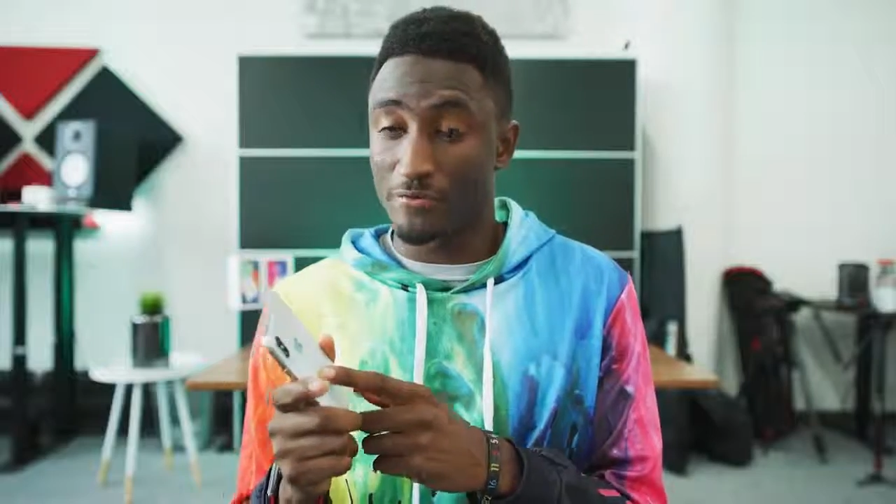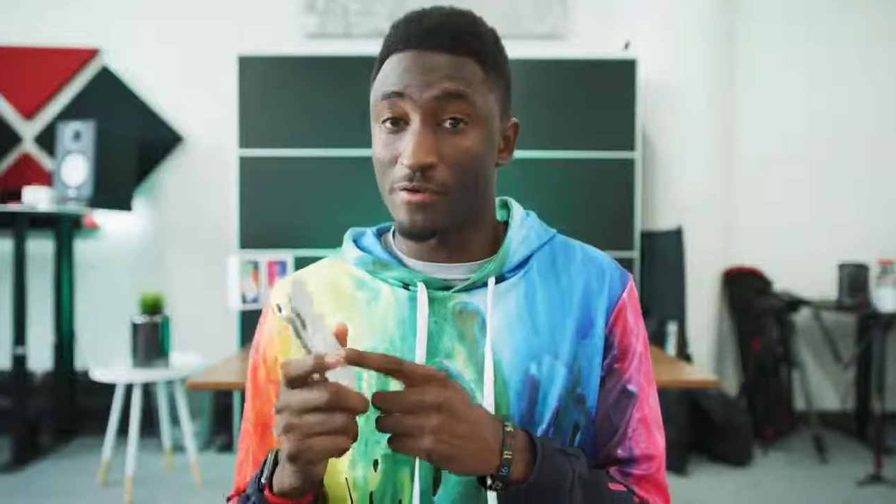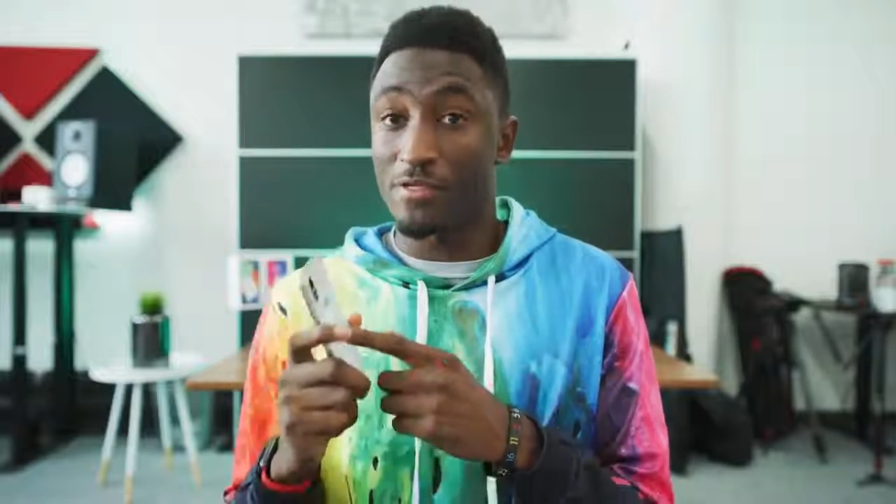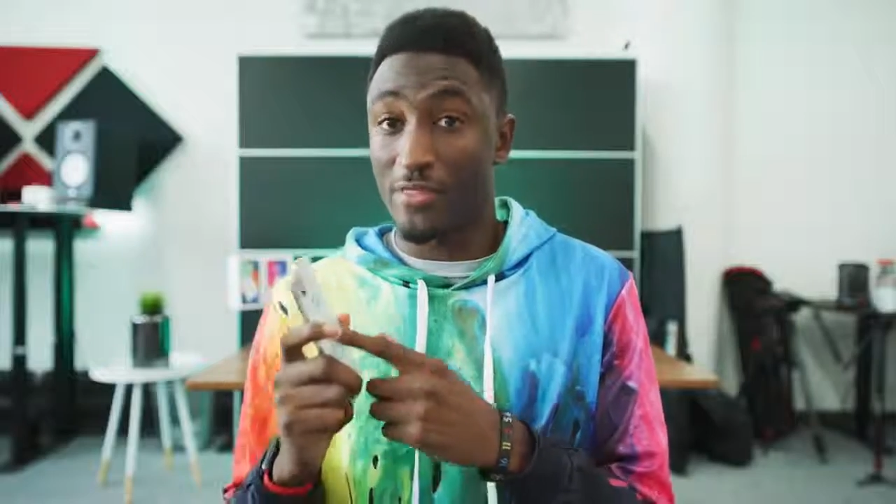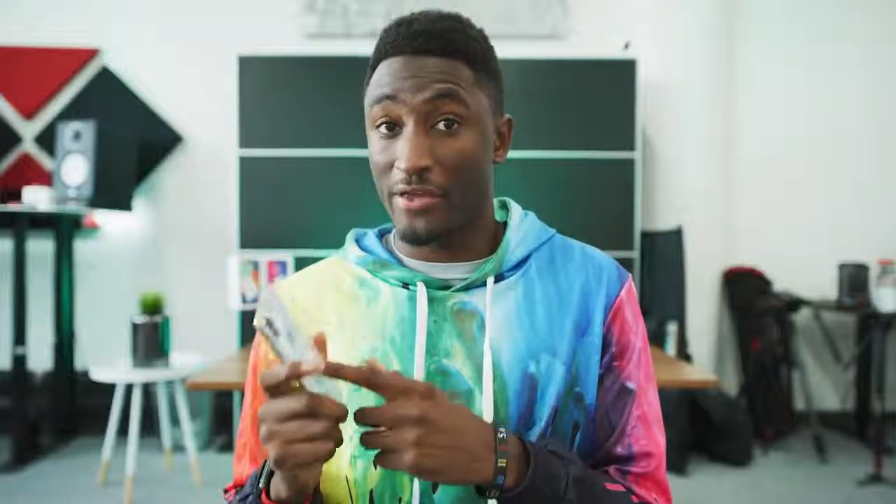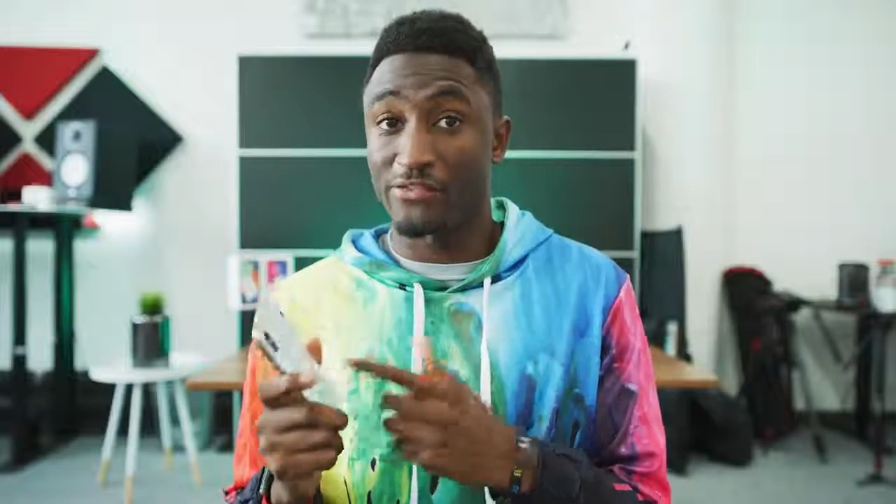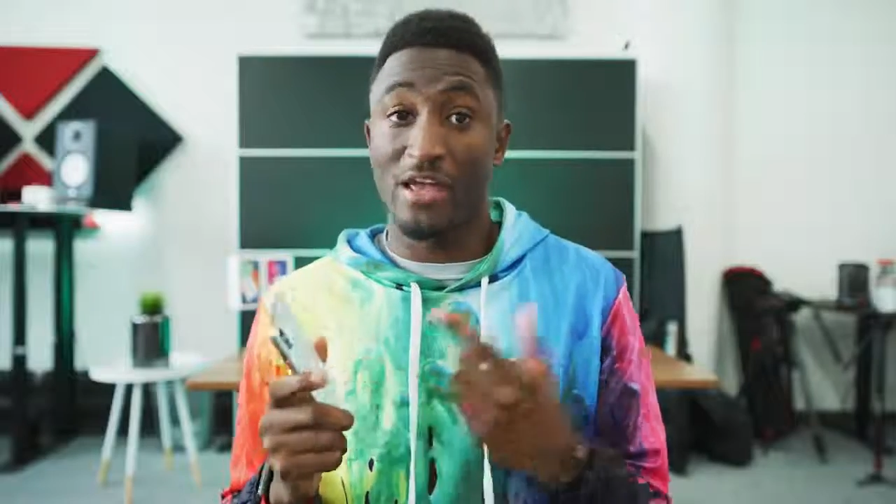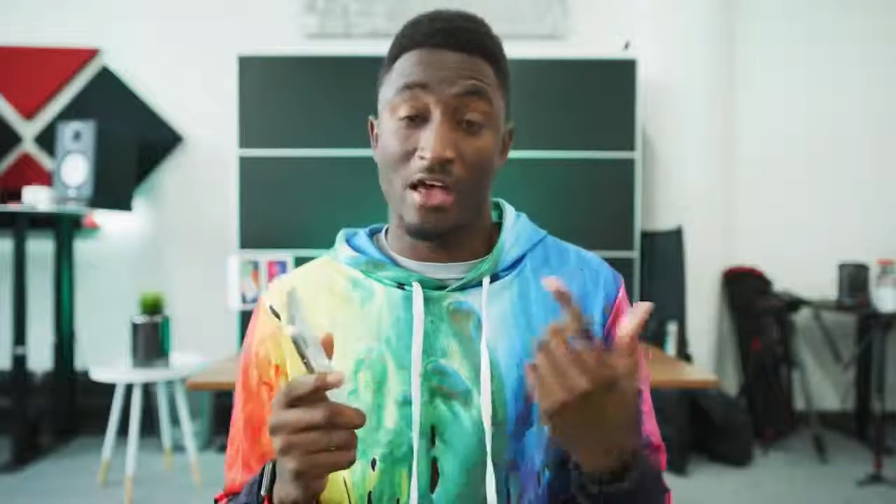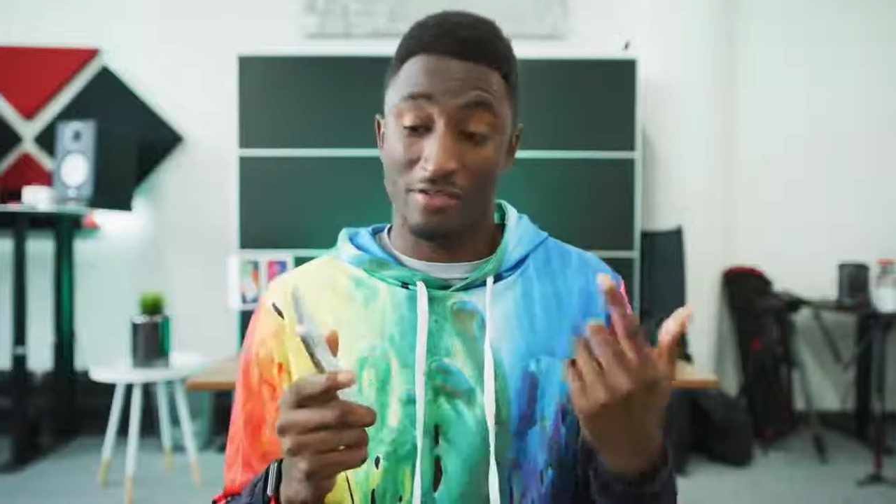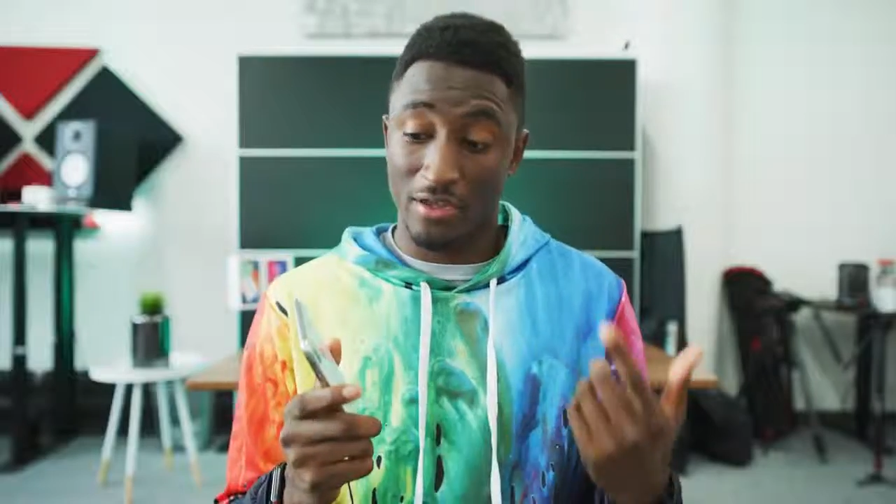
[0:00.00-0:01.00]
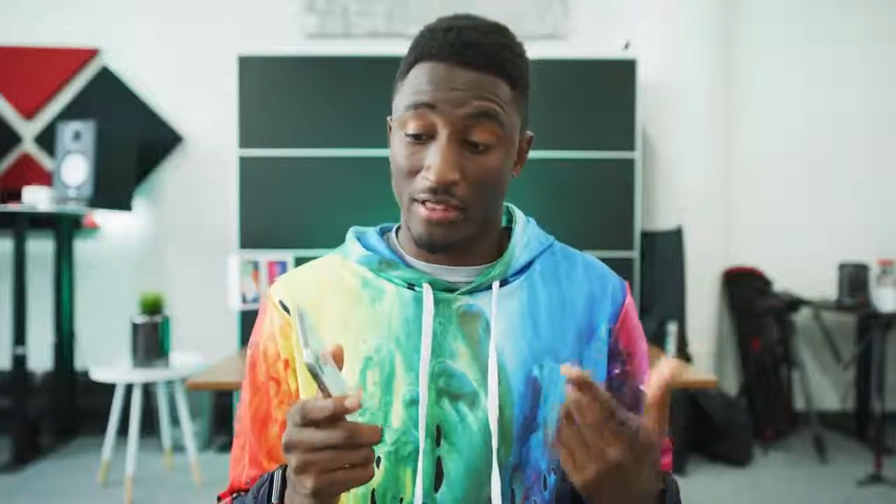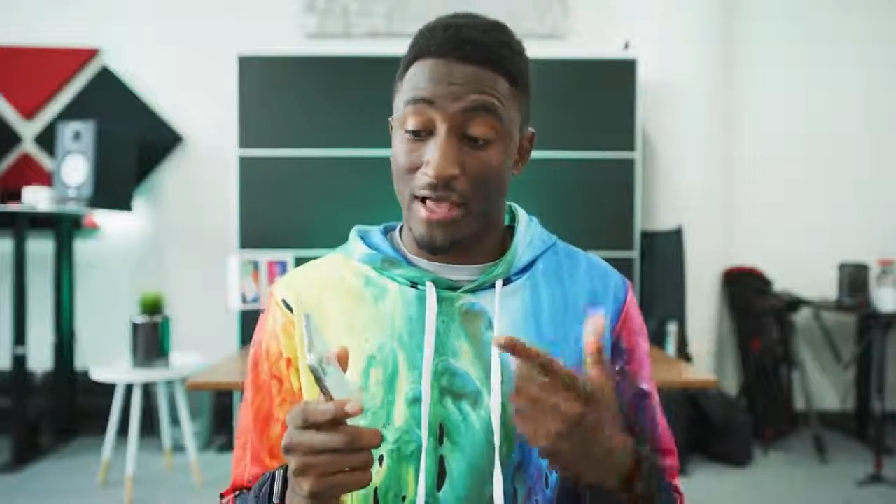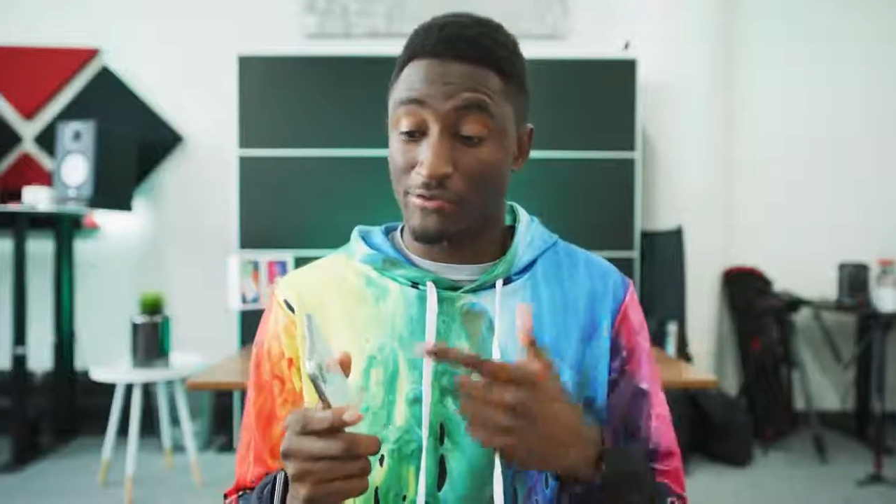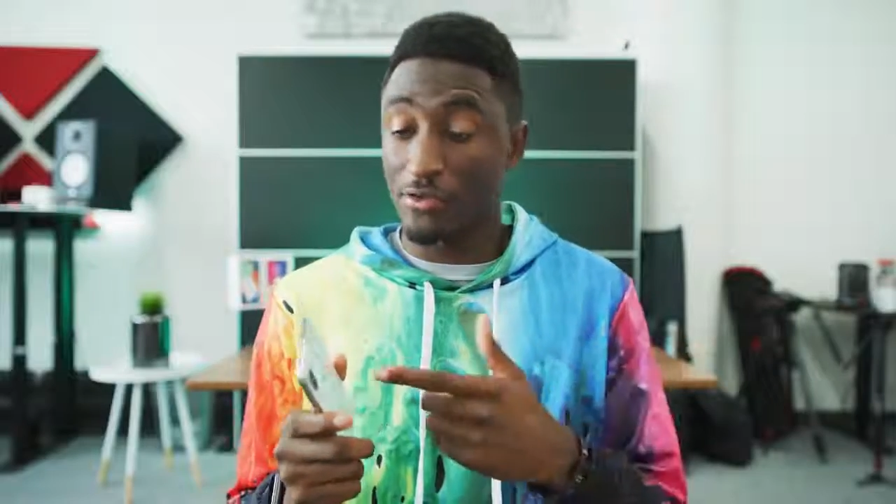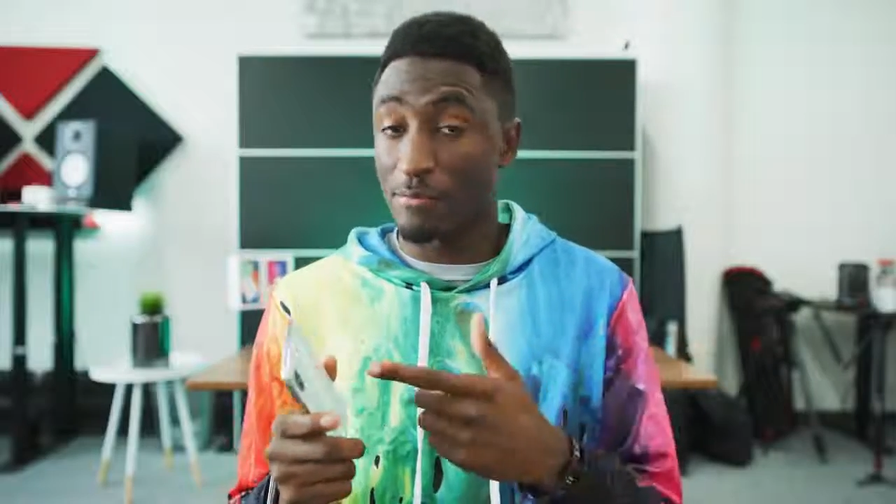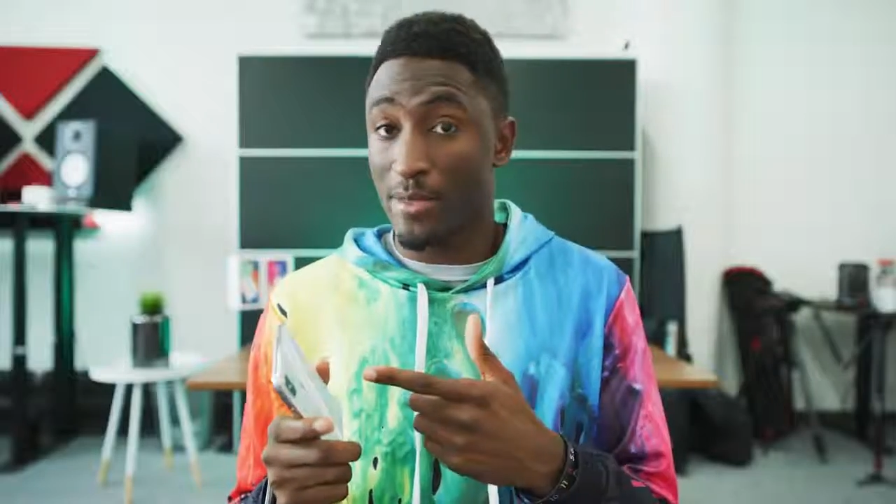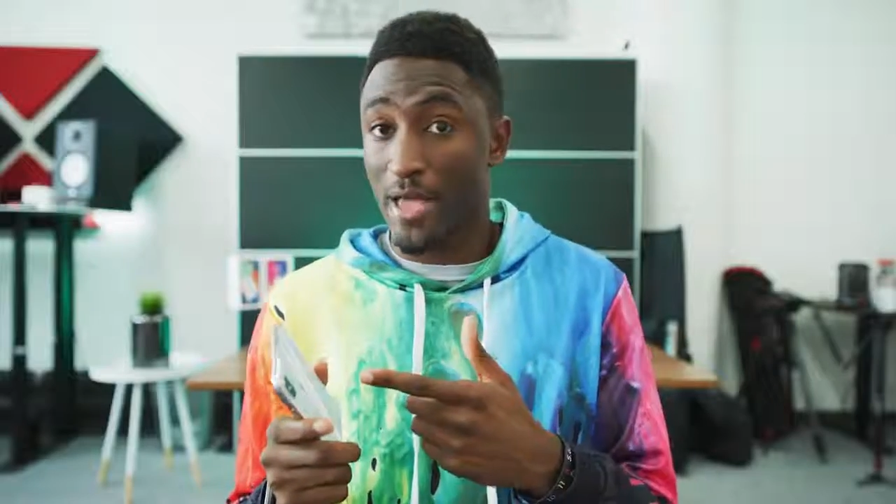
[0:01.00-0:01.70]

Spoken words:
ever thanks to having glass on the